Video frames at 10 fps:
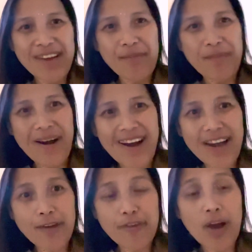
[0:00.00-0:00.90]
but
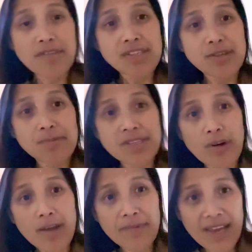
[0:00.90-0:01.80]
if you haven't
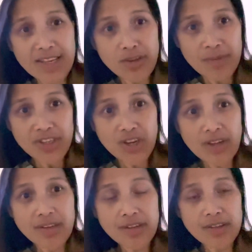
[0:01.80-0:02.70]
subscribed yet to my
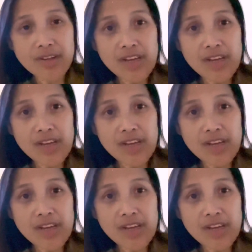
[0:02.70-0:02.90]
channel